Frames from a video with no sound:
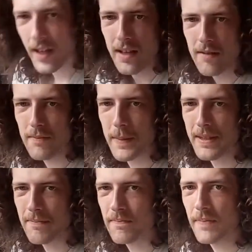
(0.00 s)
maybe
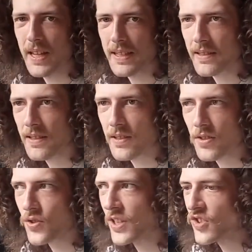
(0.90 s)
like
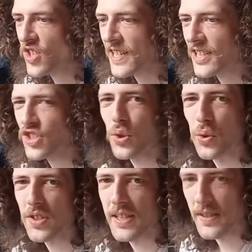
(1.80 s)
crunchy,
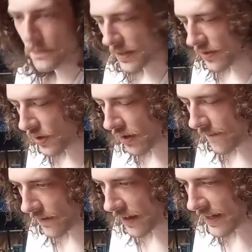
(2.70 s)
distorted, but not
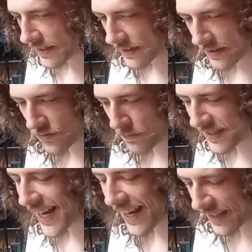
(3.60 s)
like
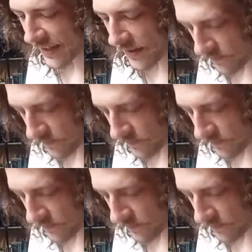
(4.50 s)
Metallica.